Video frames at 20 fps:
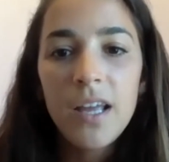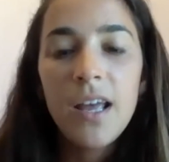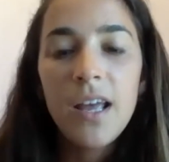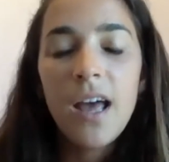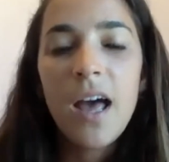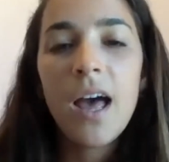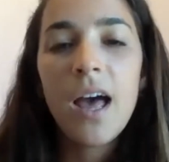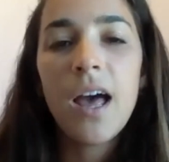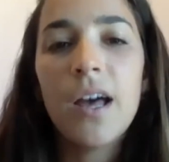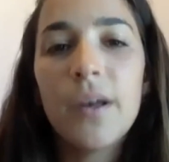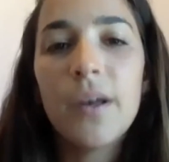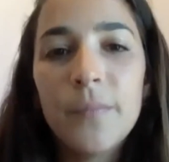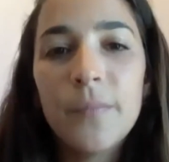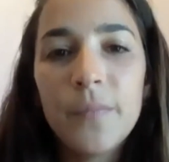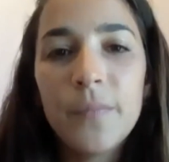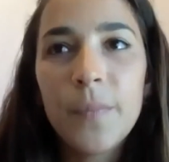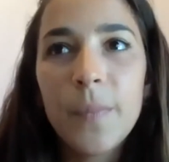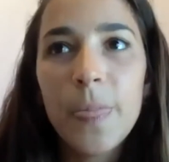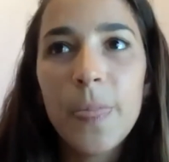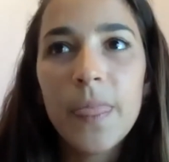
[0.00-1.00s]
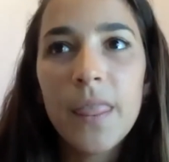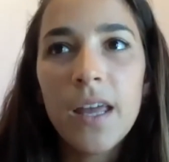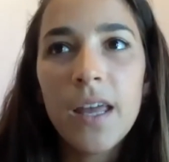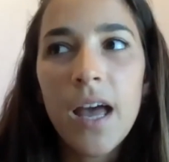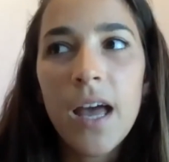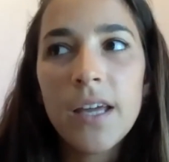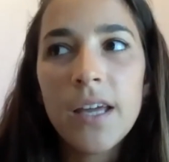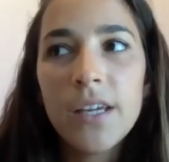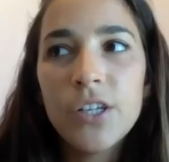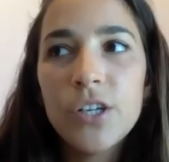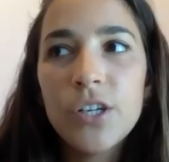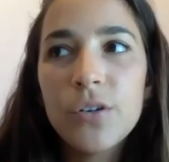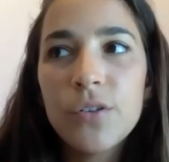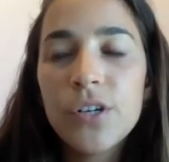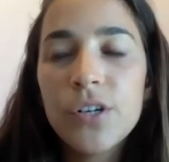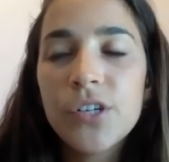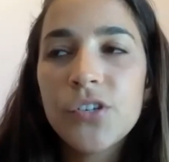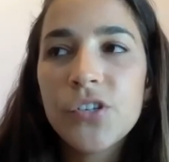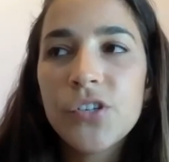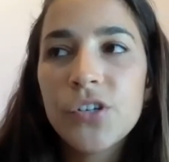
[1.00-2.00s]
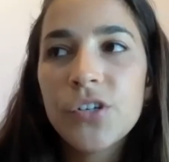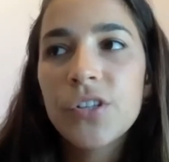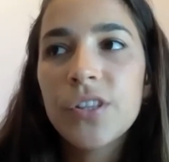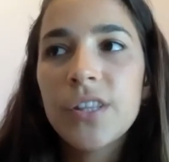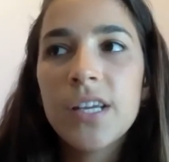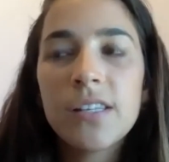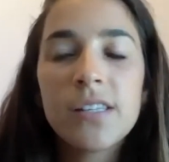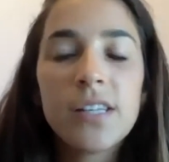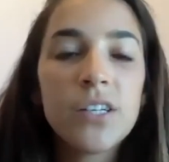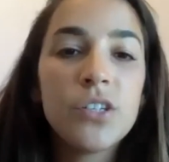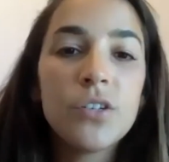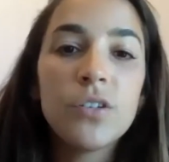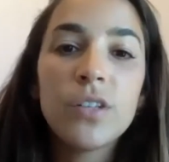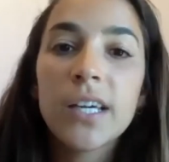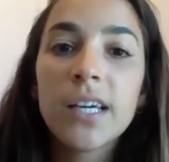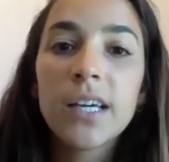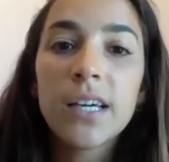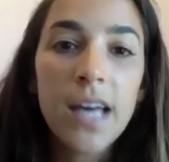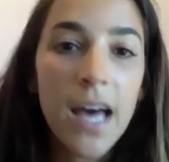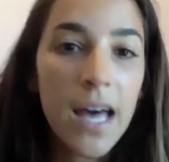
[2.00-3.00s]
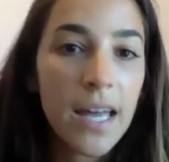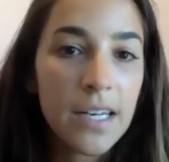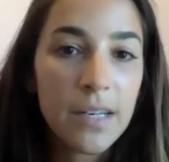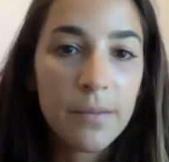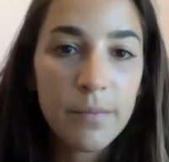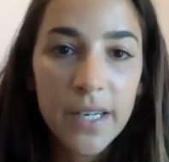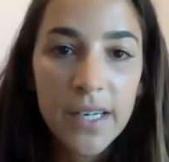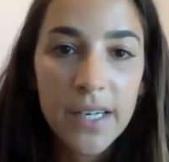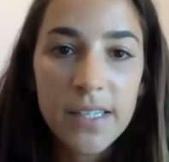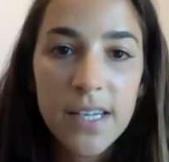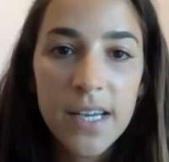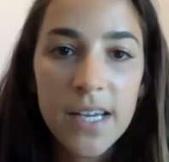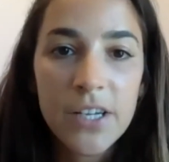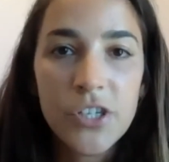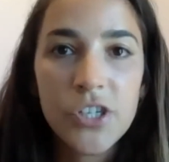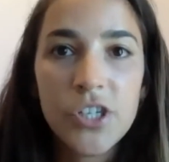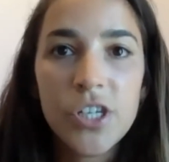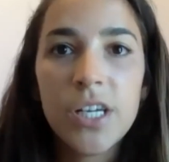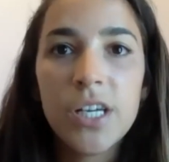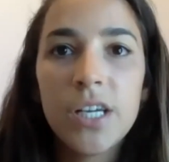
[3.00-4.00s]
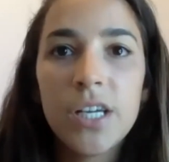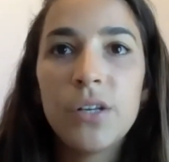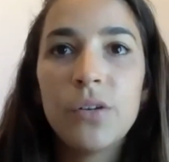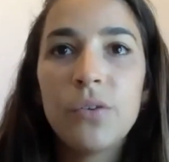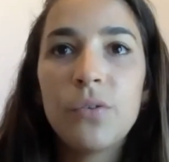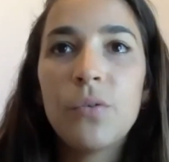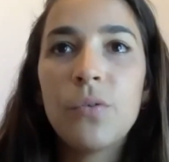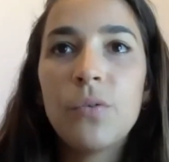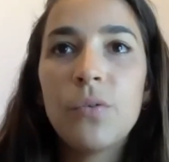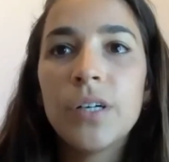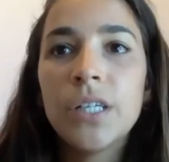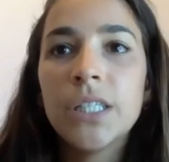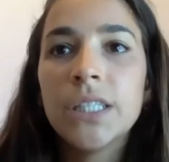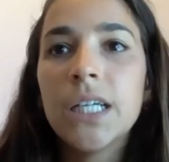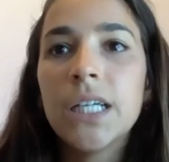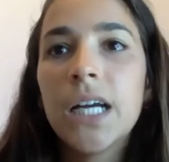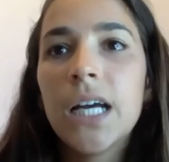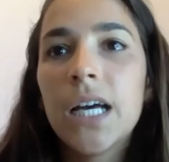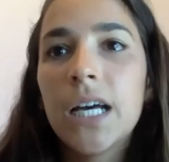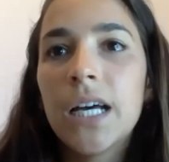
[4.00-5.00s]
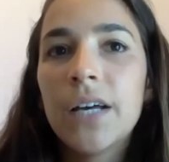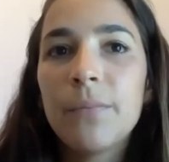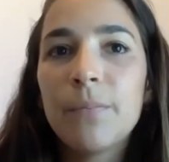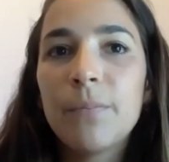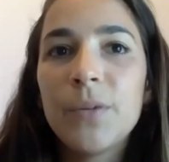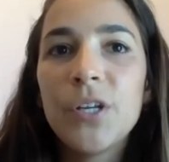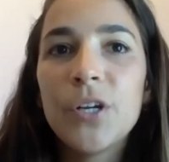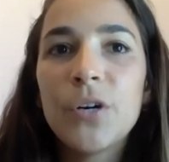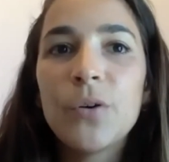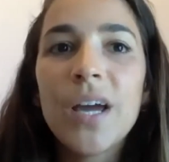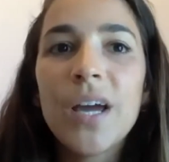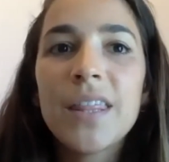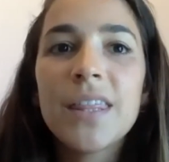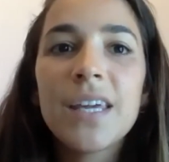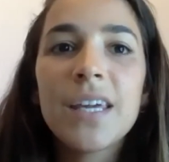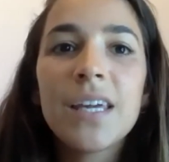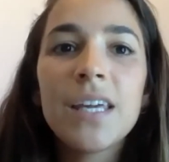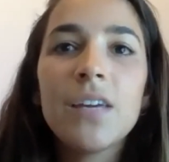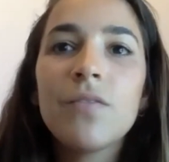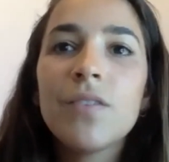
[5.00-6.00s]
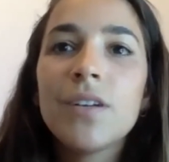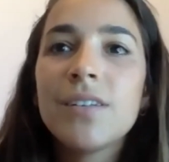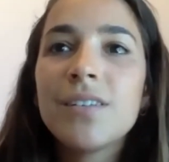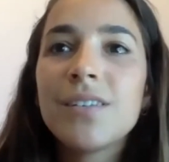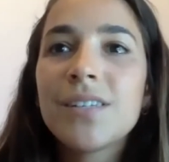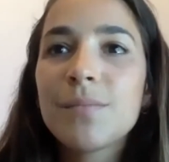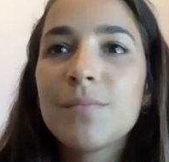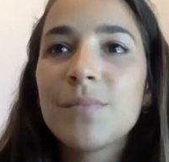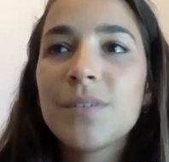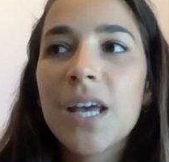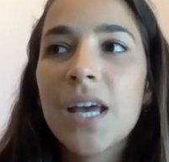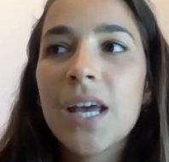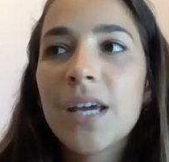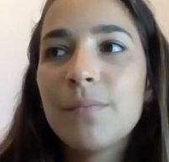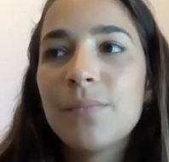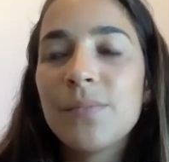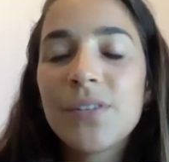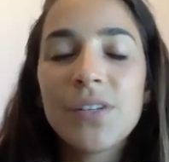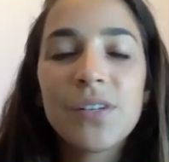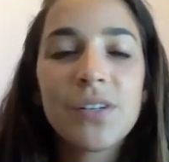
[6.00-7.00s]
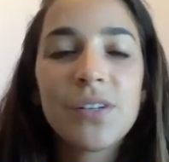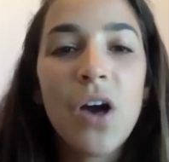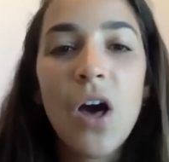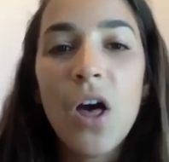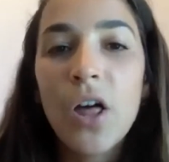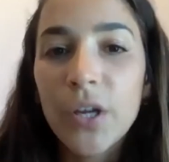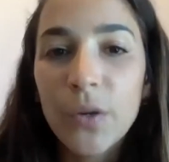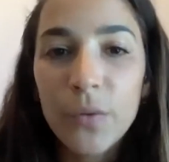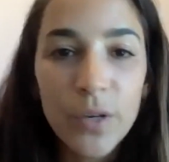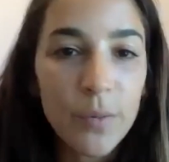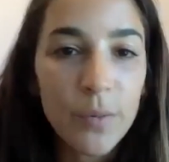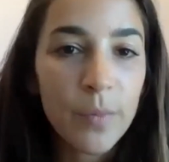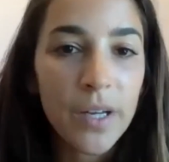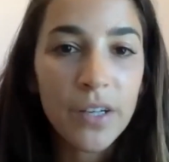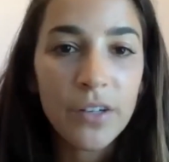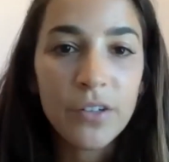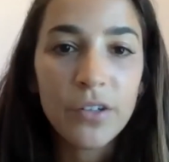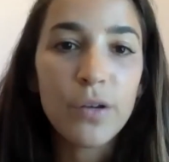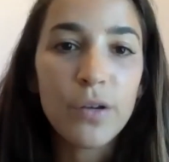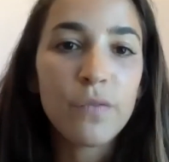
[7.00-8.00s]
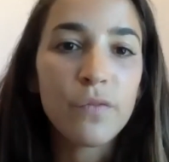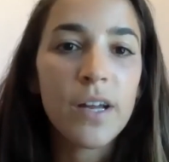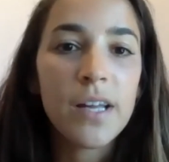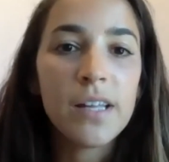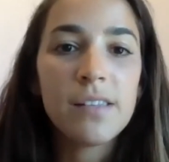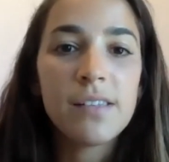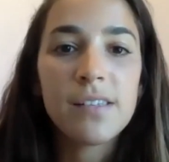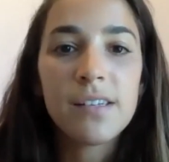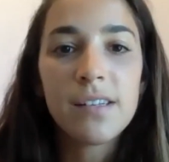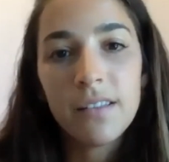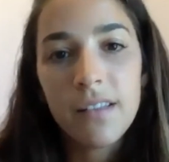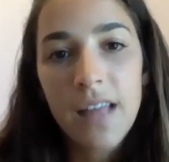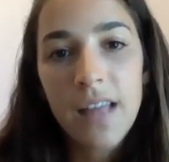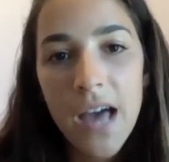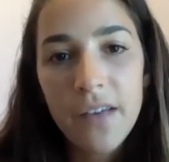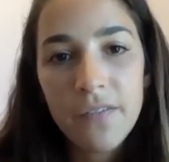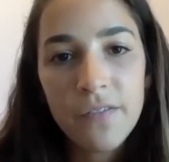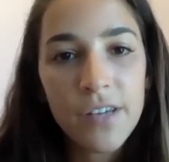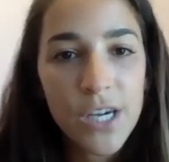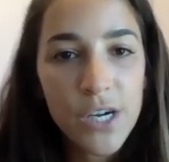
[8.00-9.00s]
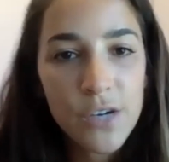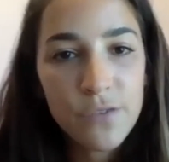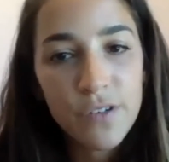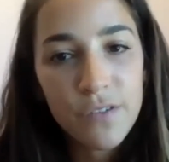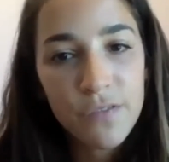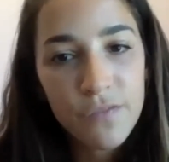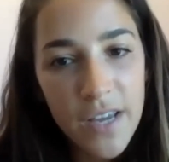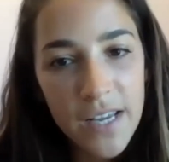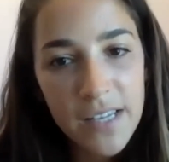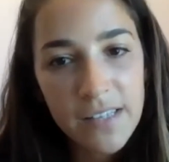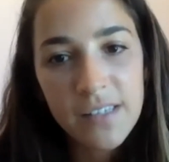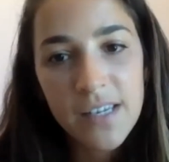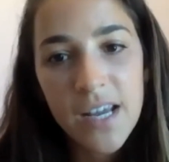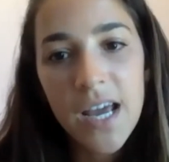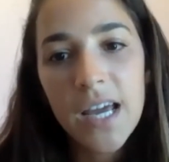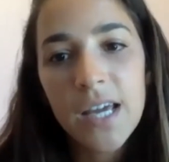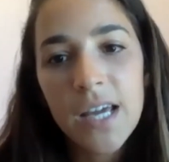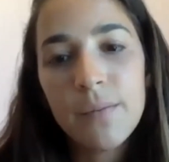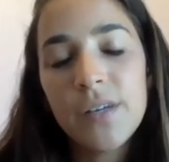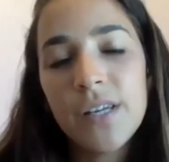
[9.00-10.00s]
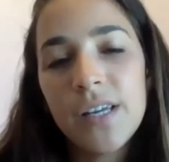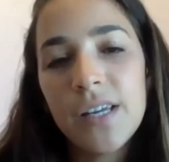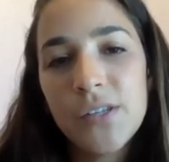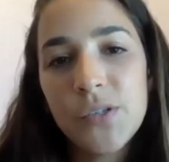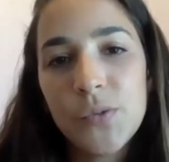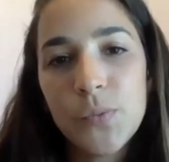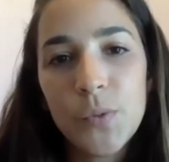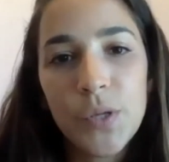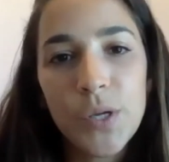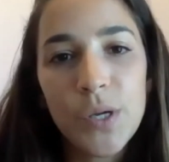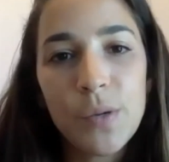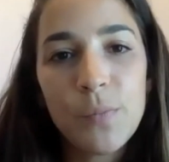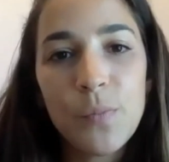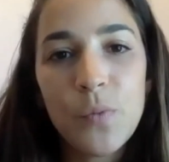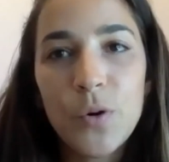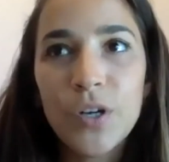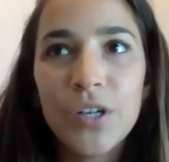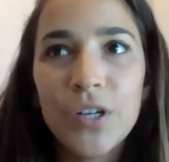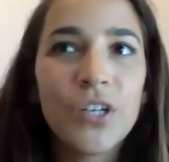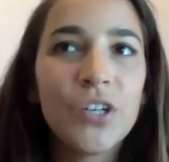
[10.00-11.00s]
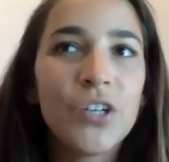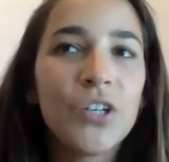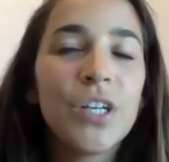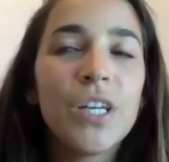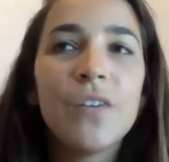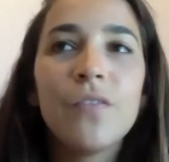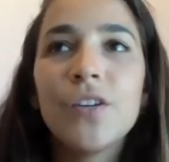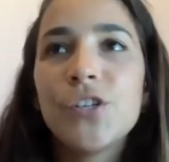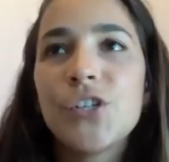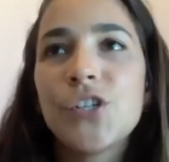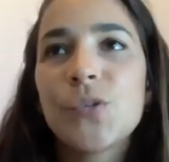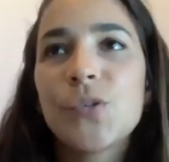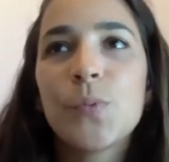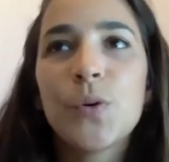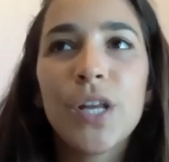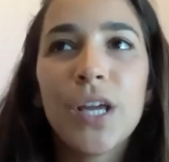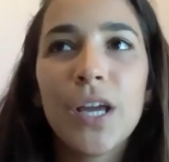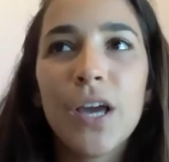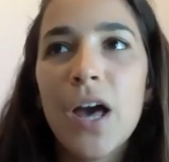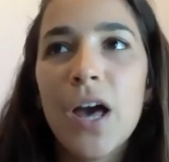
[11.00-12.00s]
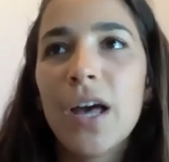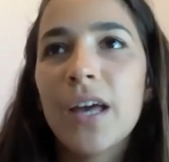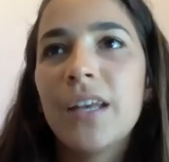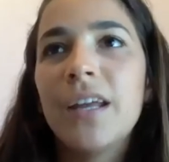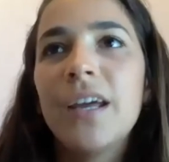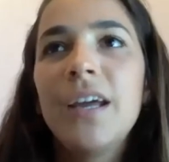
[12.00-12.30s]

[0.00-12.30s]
There are certain things I do, like a guided meditation, or, I think even sometimes calling one of my girlfriends and laughing over FaceTime is really important, or even just putting on